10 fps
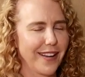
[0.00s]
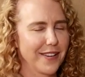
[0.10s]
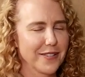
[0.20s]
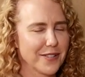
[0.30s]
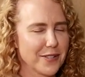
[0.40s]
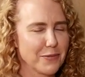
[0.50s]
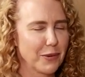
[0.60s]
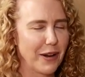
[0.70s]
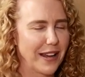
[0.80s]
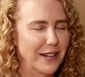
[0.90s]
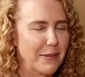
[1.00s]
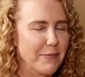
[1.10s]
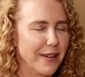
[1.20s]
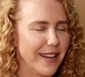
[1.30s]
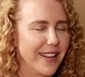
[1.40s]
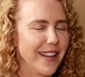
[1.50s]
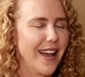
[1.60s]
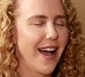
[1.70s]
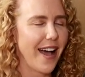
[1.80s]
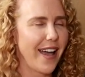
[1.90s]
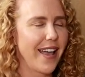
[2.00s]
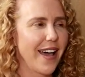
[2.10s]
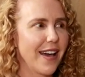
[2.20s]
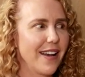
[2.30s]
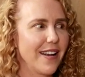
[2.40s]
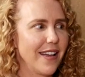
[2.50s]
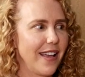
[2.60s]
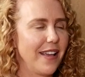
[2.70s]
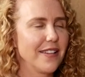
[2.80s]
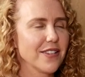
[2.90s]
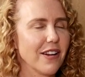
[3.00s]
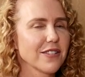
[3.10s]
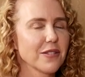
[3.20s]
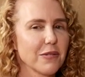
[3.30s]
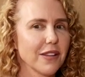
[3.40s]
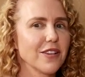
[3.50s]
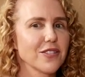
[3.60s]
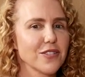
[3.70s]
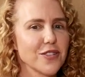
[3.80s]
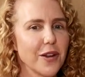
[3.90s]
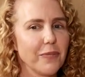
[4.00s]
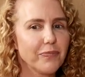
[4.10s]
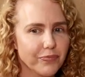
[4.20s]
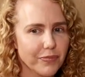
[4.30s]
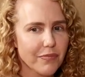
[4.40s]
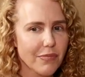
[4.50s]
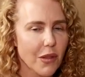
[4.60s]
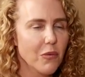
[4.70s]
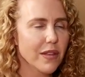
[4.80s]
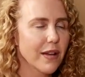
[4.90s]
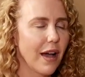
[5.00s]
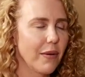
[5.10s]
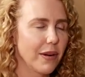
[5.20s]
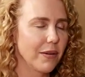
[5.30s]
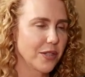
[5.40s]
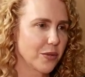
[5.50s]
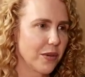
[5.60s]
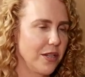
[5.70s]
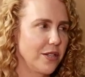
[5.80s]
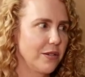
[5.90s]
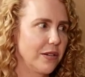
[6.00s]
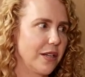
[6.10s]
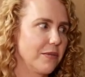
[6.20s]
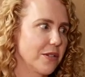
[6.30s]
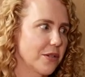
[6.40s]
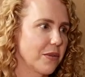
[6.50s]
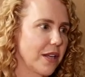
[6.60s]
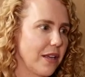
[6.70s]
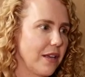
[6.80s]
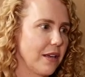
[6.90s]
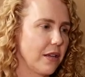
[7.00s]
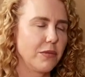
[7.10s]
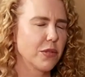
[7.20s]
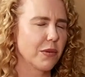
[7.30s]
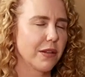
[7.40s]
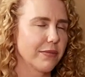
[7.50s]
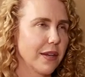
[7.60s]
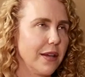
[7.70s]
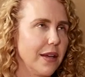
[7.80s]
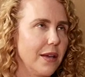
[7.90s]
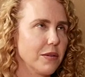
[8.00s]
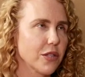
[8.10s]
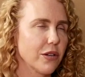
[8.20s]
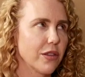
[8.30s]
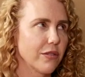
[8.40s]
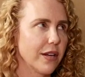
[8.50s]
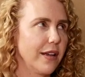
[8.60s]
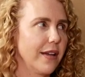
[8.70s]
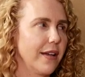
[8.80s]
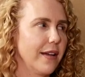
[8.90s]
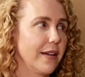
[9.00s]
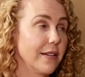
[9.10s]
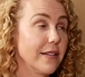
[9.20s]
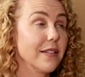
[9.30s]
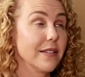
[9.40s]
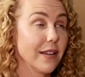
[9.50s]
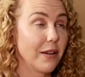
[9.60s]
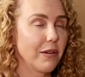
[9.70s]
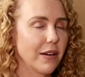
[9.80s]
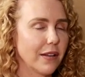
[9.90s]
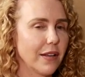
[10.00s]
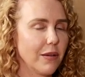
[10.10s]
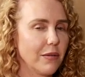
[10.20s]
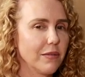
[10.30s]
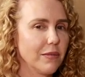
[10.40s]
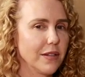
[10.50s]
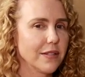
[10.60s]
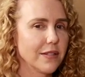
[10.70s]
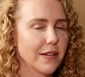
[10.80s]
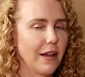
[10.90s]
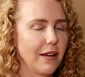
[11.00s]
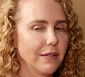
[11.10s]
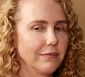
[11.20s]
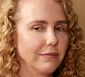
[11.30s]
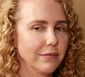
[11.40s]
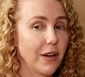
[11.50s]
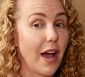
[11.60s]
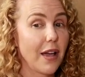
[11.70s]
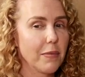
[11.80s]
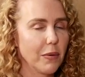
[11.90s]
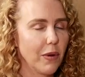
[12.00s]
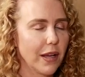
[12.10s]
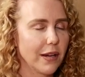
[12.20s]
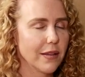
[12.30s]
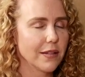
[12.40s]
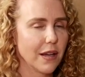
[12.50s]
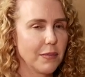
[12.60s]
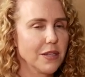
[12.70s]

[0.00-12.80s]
I know this is a bit random, but I had a toxic relationship with a guy when I was 22, and he was 20. He was 20. He was 33. Uh, ironically, he was uh, high up at Wicked at the time.